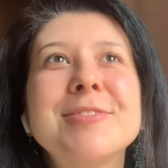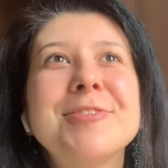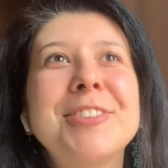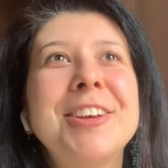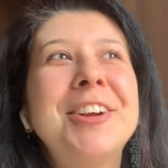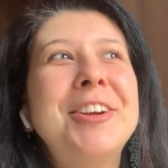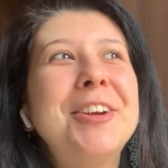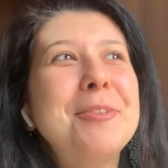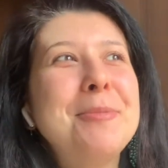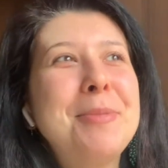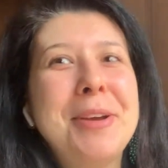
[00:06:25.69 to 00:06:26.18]

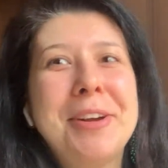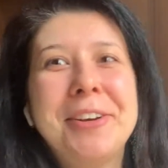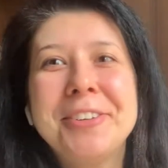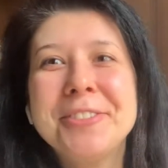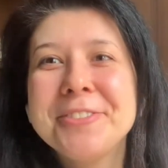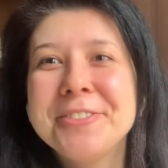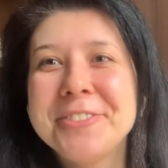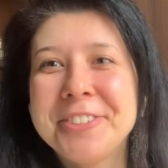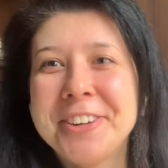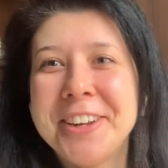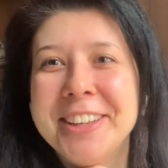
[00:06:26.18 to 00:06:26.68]
very
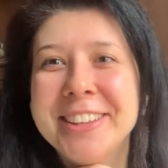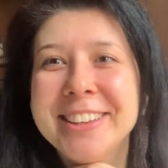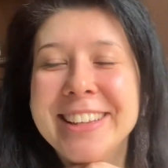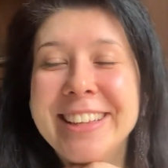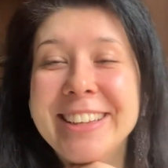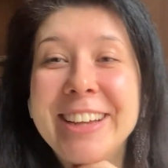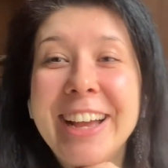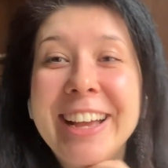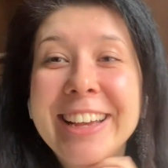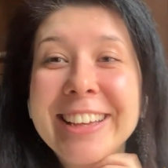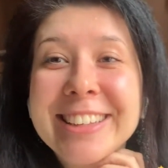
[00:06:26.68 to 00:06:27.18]
parent
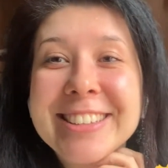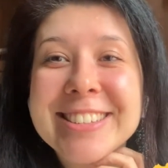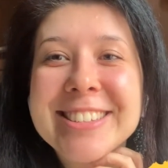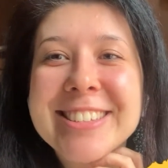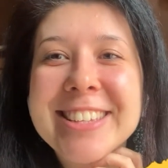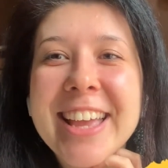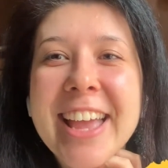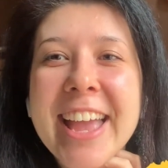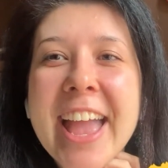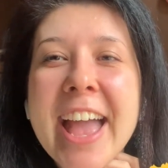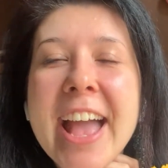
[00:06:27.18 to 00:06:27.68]
friendly, I can
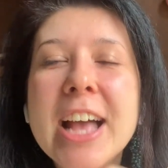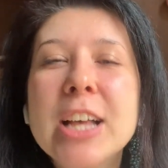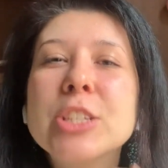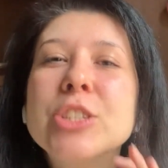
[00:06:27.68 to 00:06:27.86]
say.